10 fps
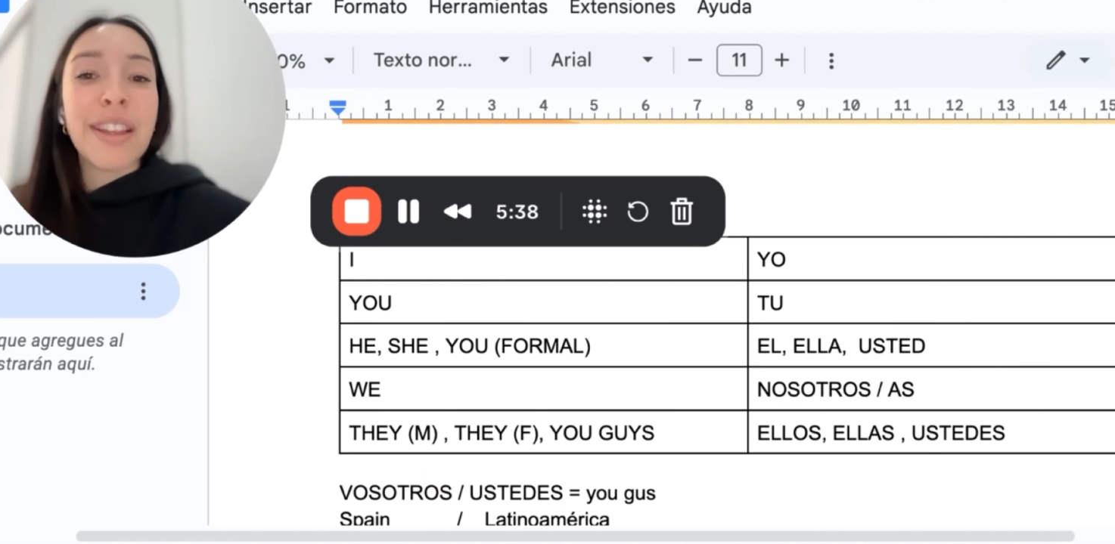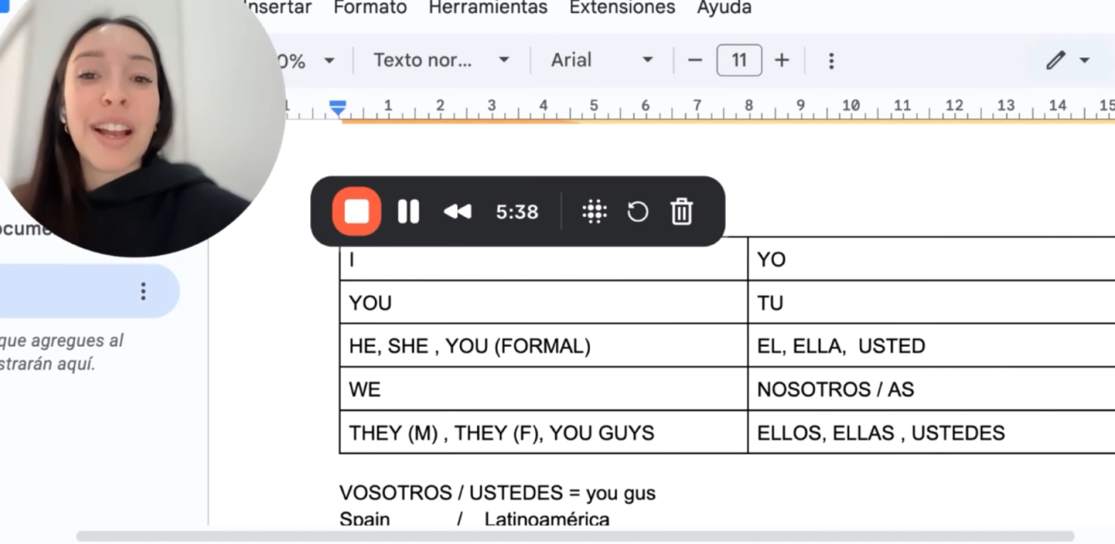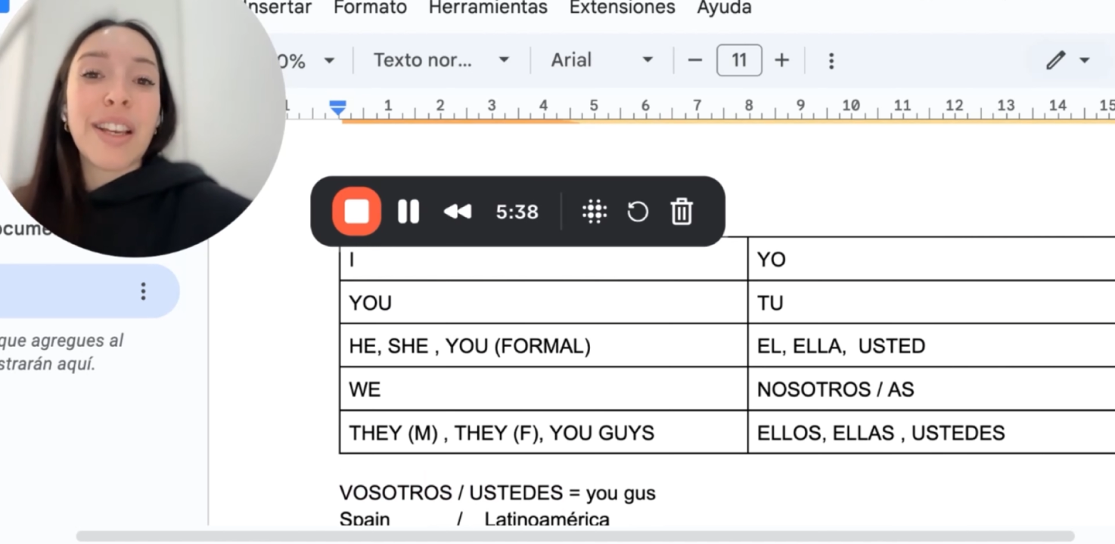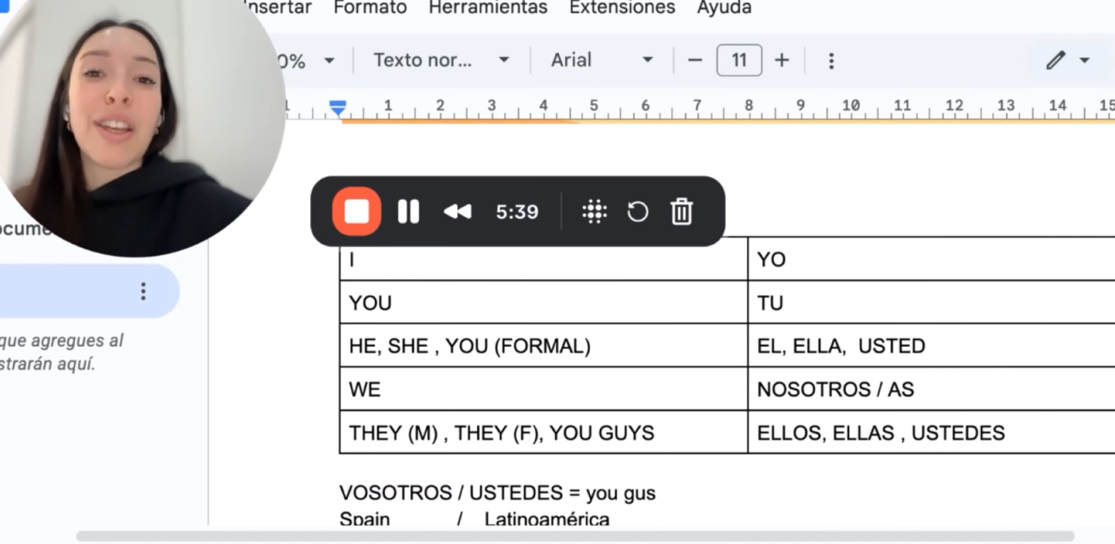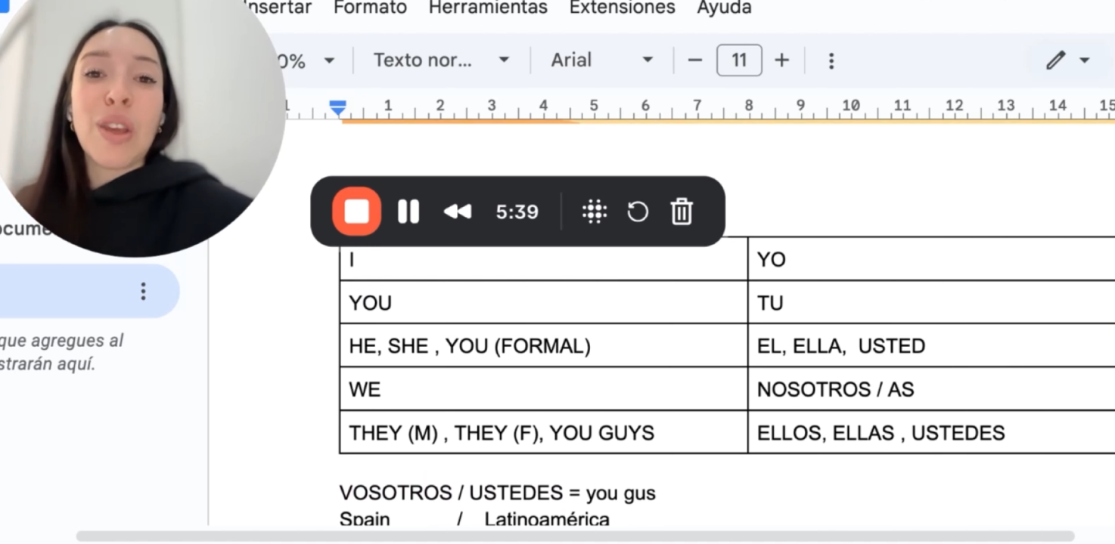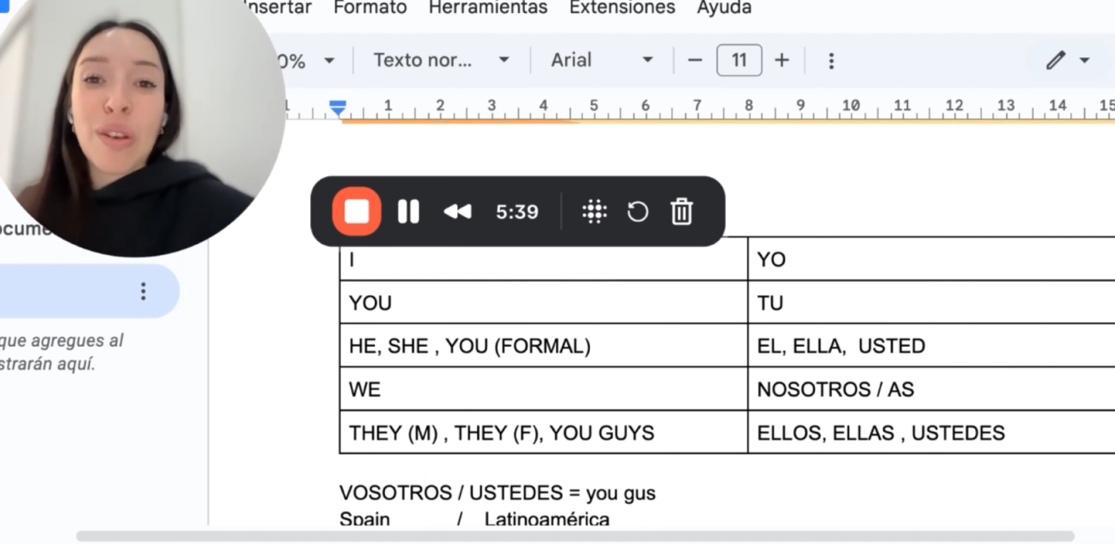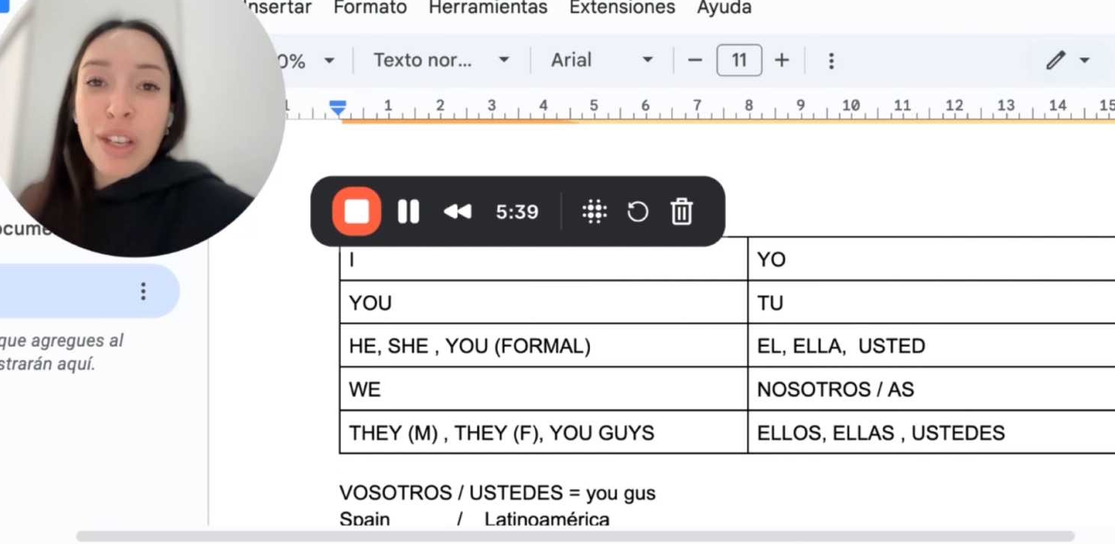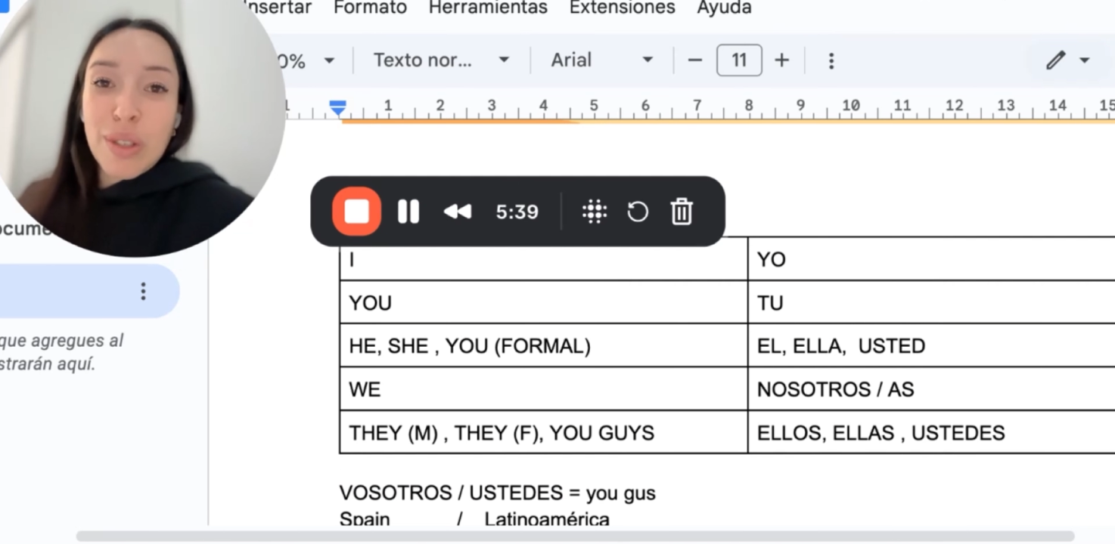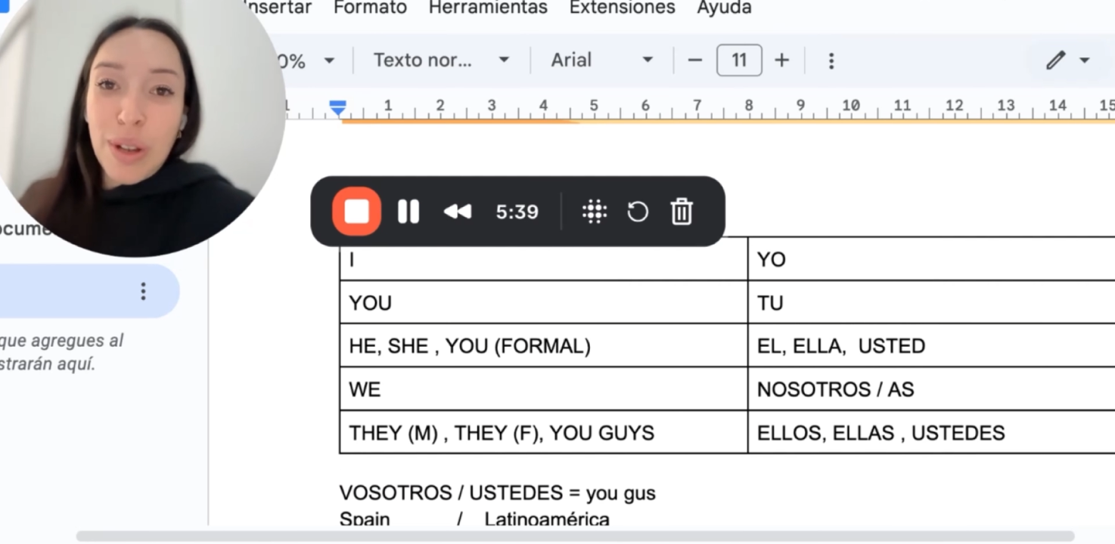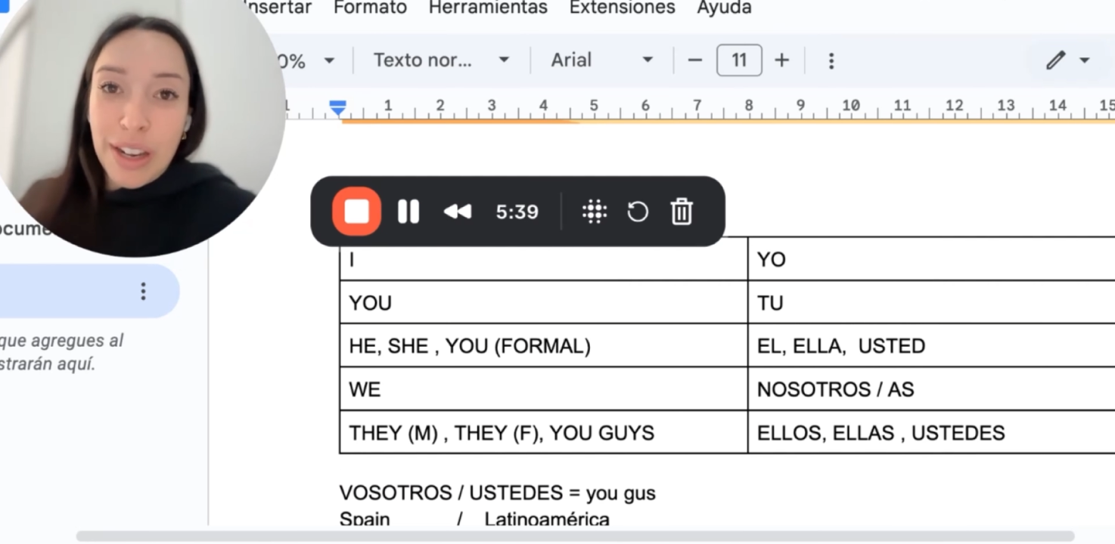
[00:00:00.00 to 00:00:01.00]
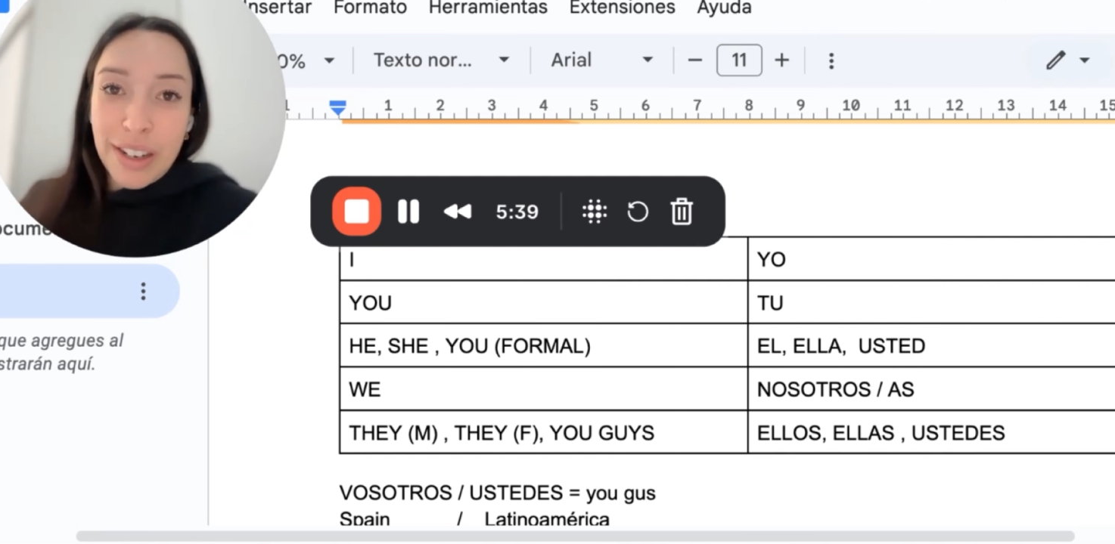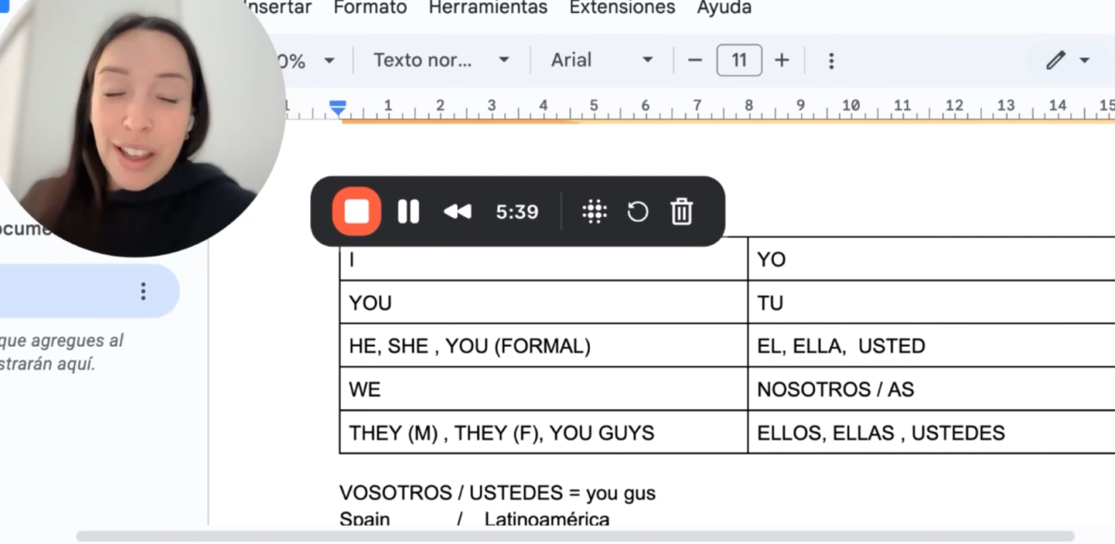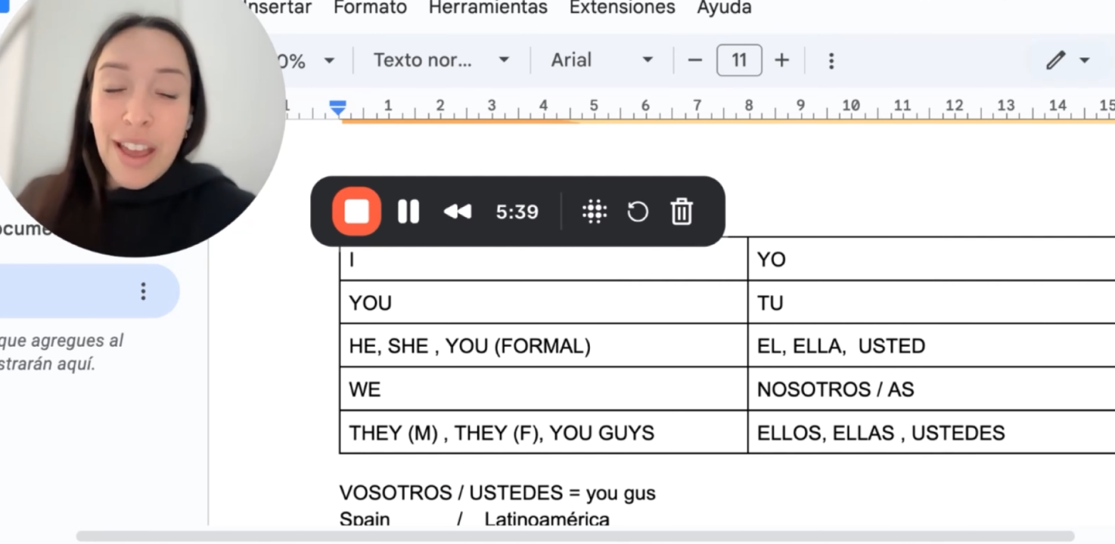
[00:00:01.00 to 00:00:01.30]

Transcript: that you need to learn,